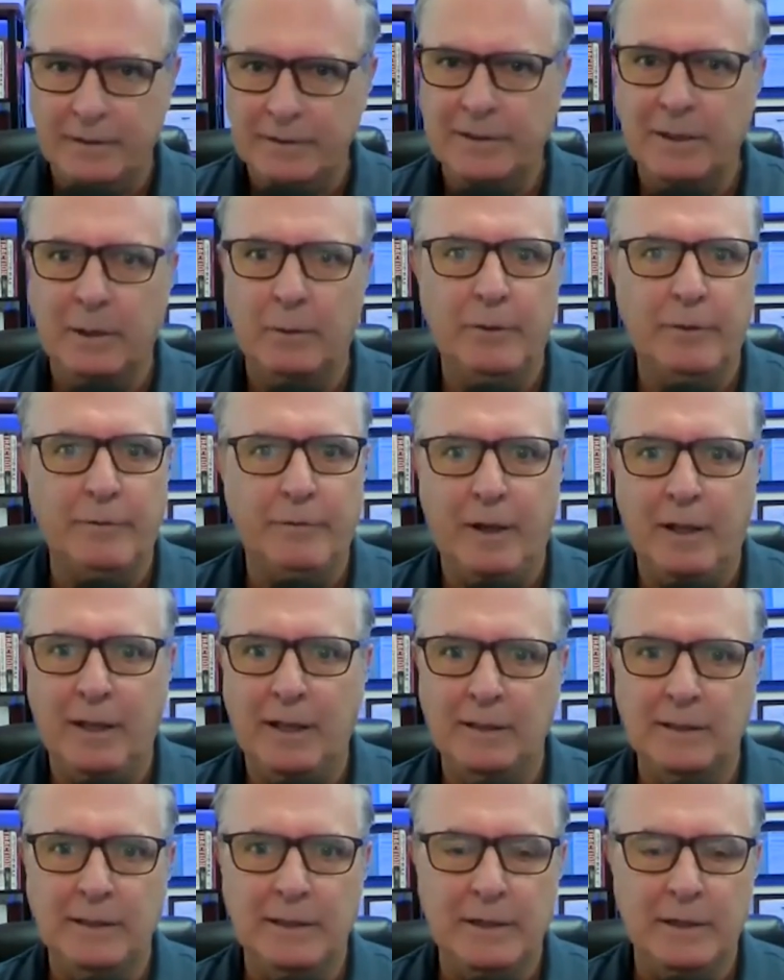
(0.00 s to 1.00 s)
they'll deal with the
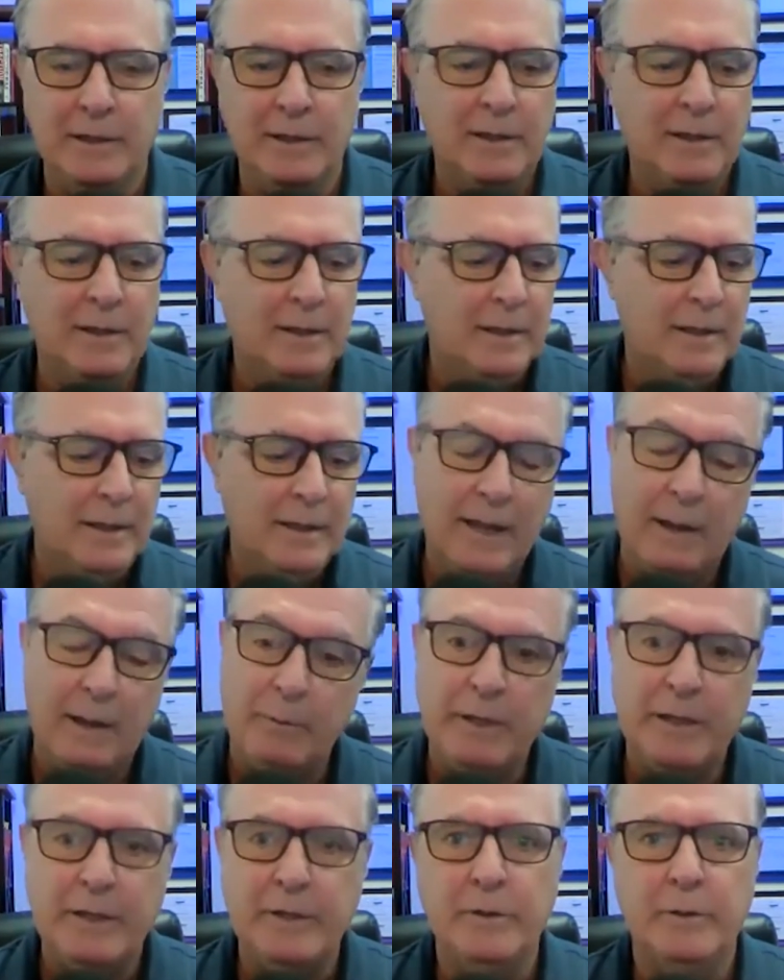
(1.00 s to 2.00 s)
fallout later. Yeah,
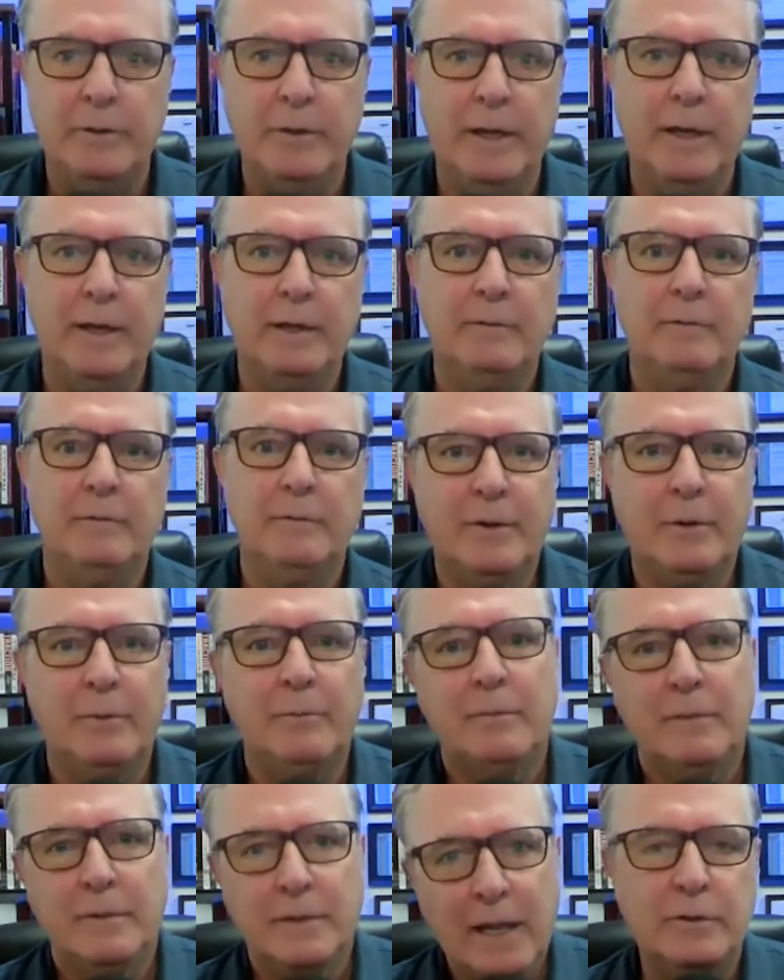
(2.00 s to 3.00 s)
we didn't do that.
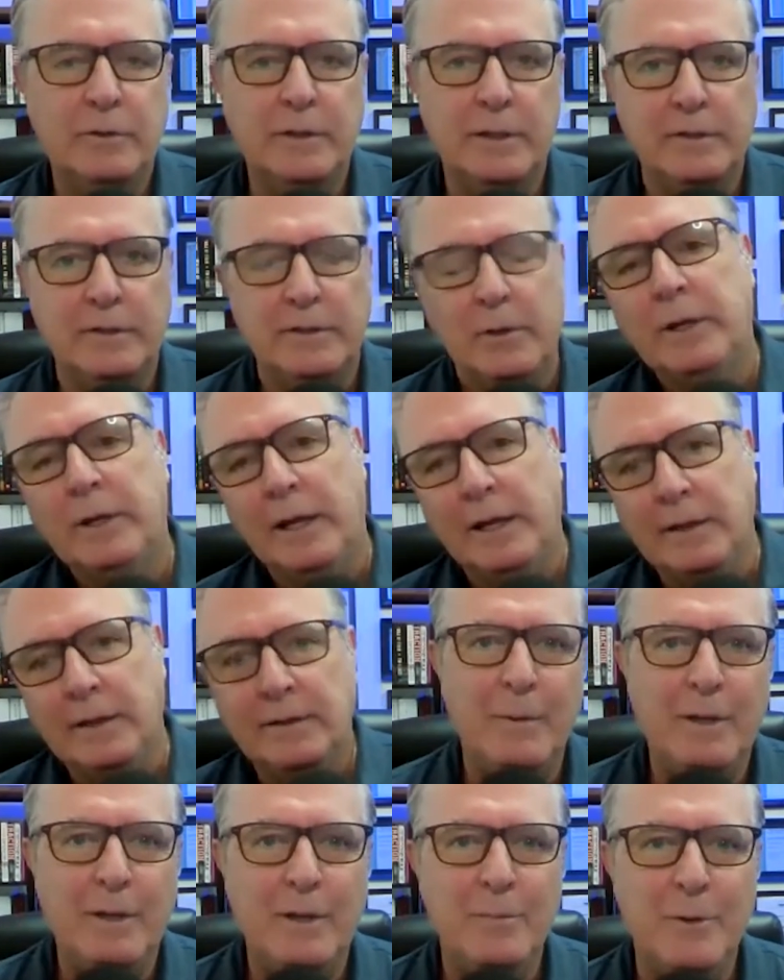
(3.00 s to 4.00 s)
So interesting. Okay,
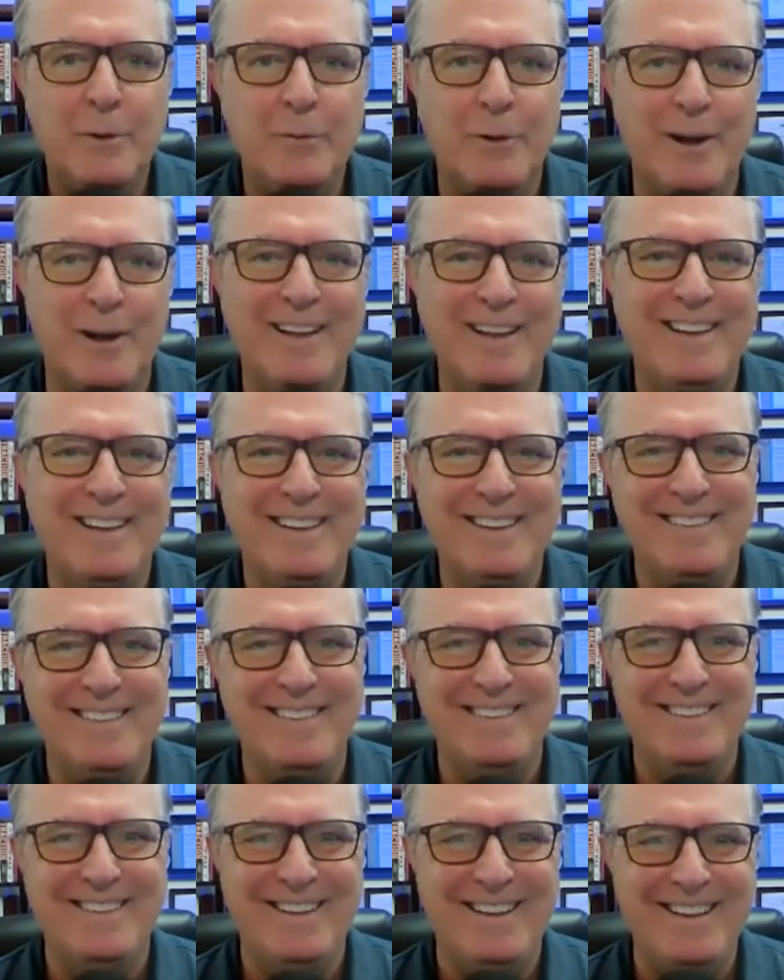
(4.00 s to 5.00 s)
now we can move on.
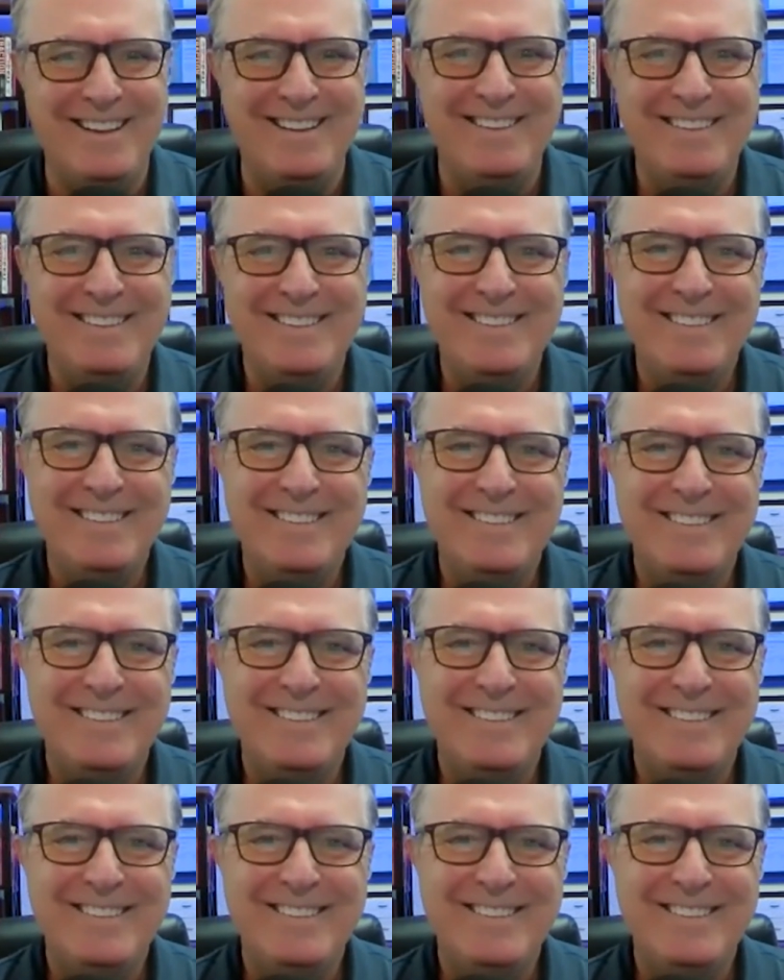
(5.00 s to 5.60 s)
Okay.